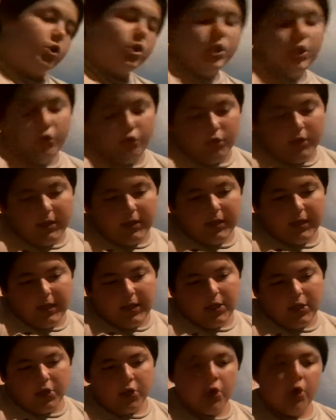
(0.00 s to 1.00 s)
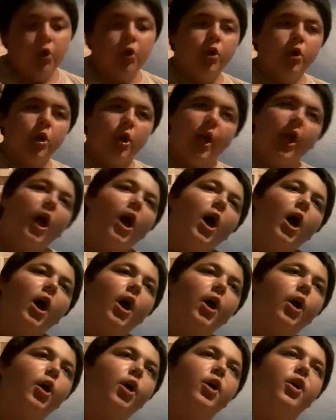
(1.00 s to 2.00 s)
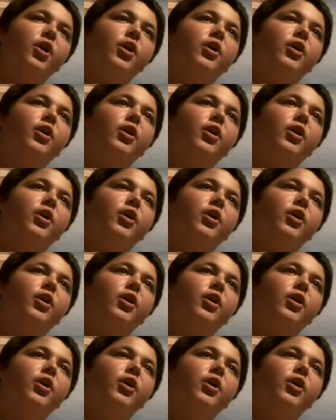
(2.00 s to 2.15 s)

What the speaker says: children in her car.